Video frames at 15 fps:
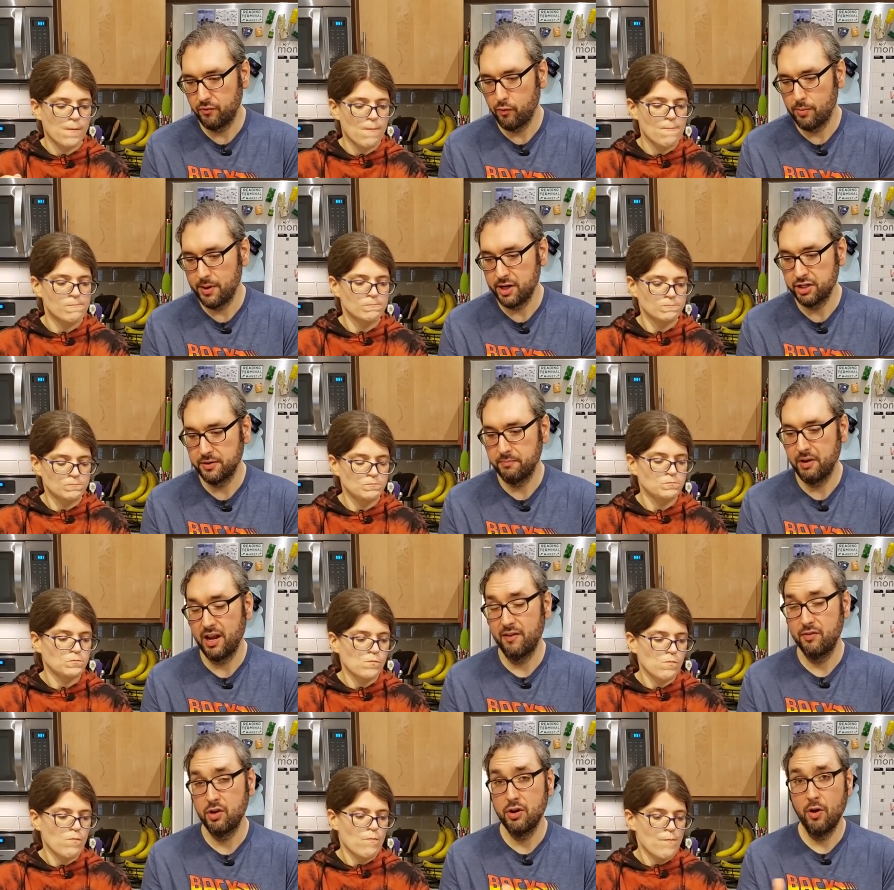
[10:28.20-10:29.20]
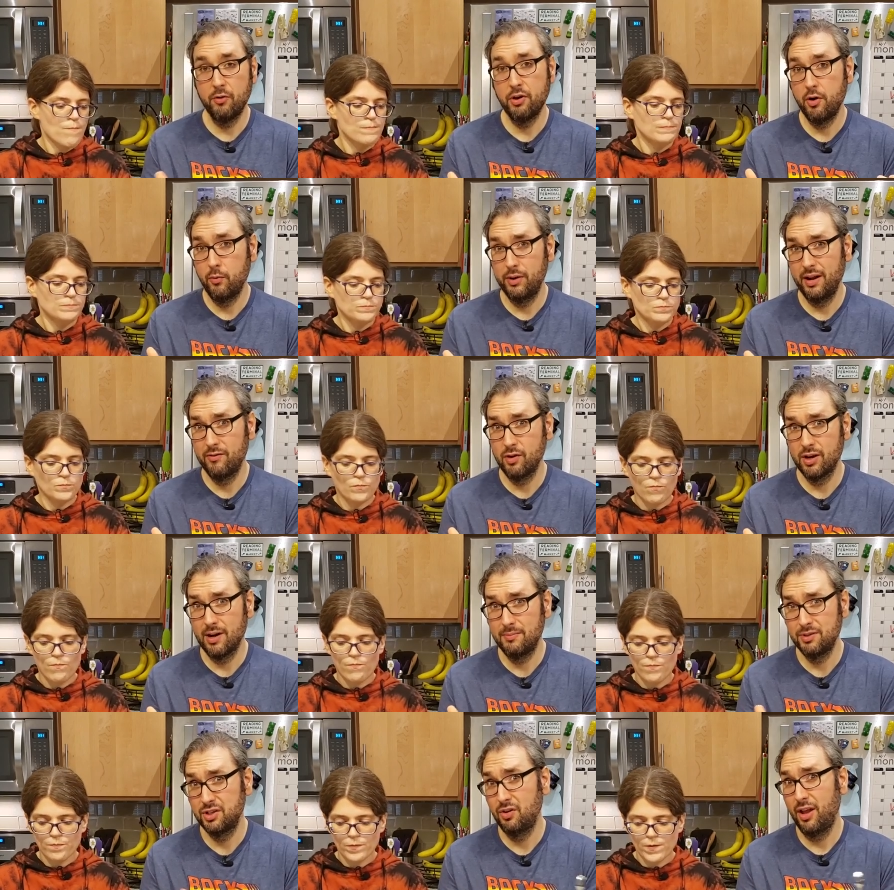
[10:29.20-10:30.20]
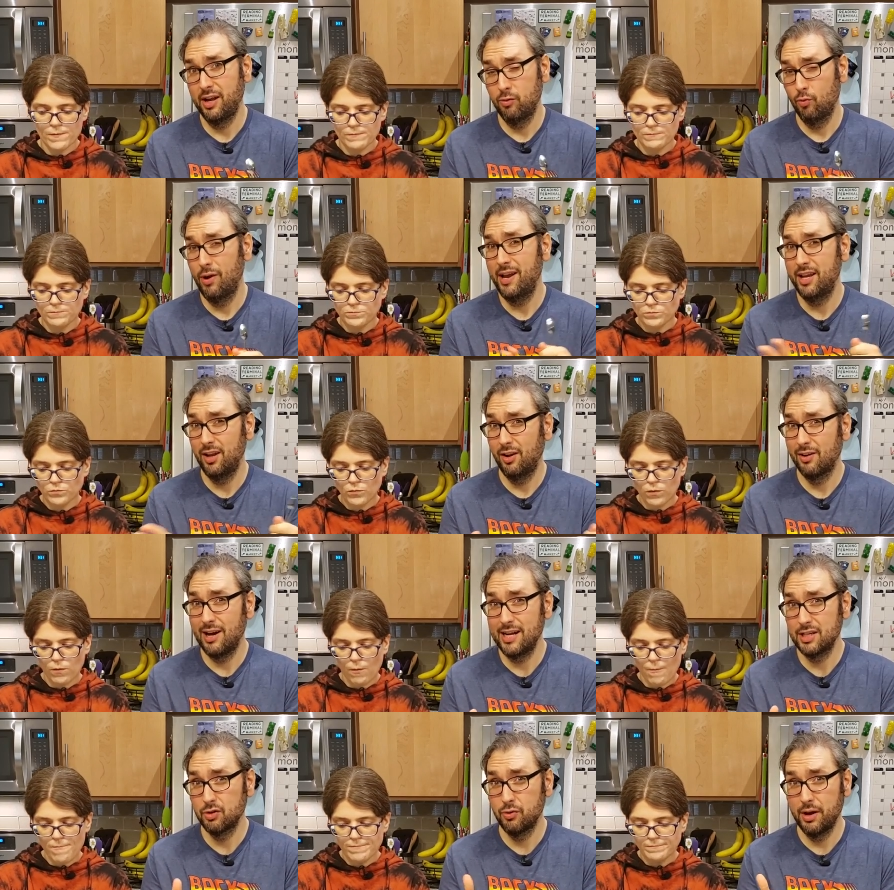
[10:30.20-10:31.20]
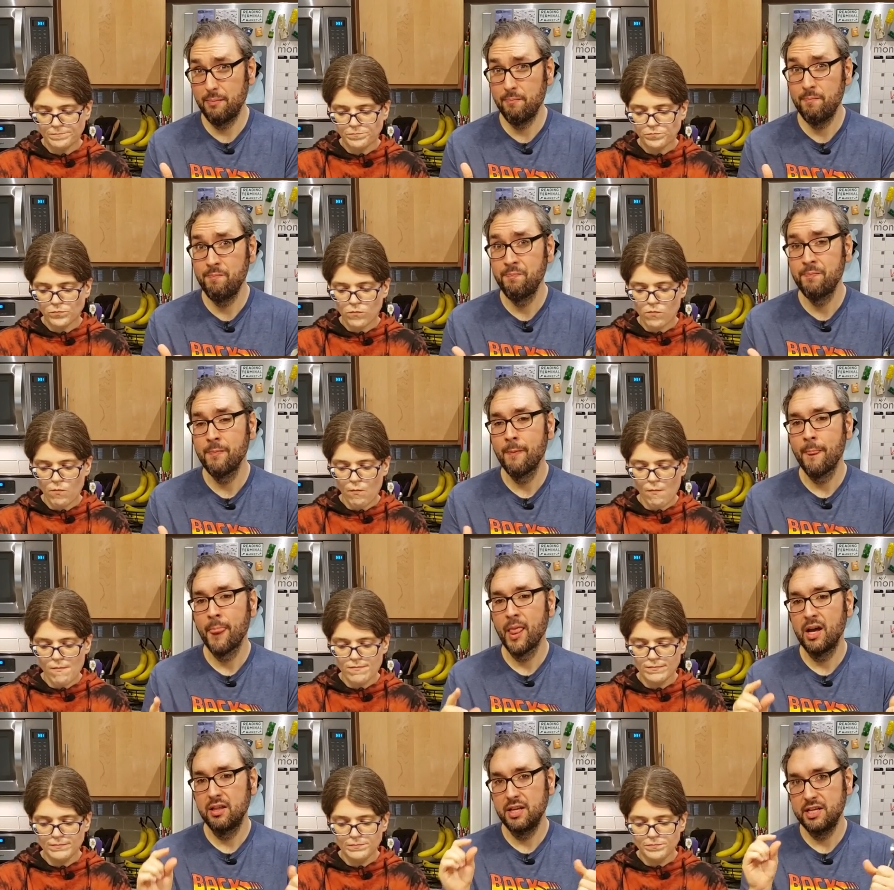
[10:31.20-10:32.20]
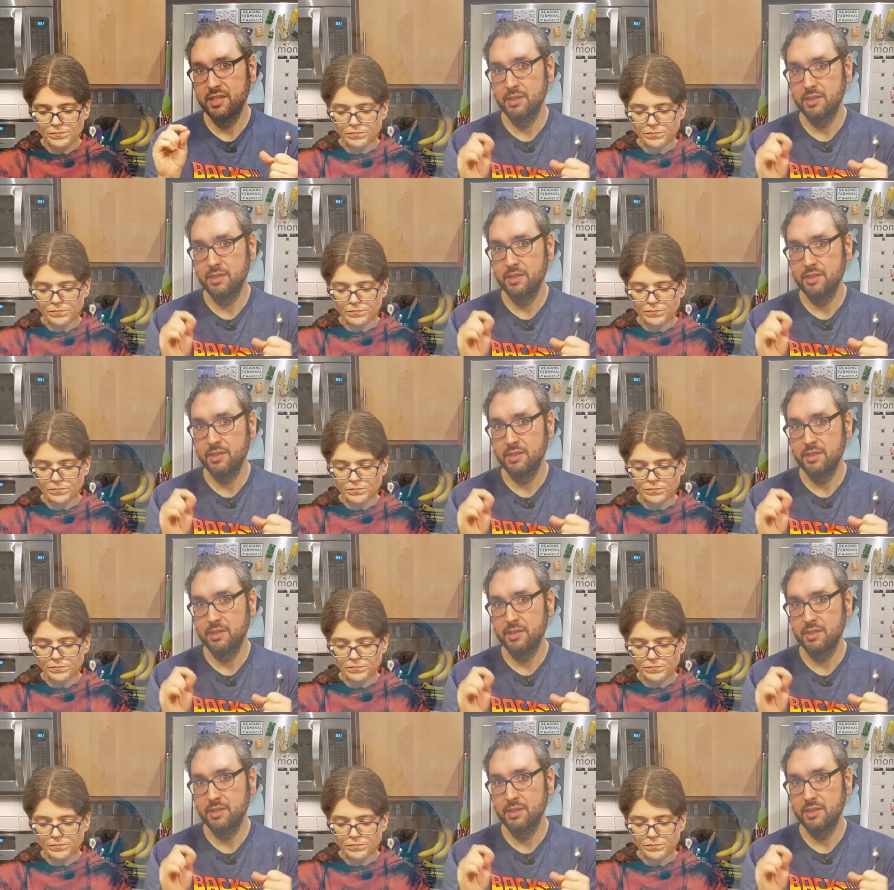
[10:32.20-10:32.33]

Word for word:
Speaker 1: formation. And if you don't know, whenever it comes to like regular ice cream, the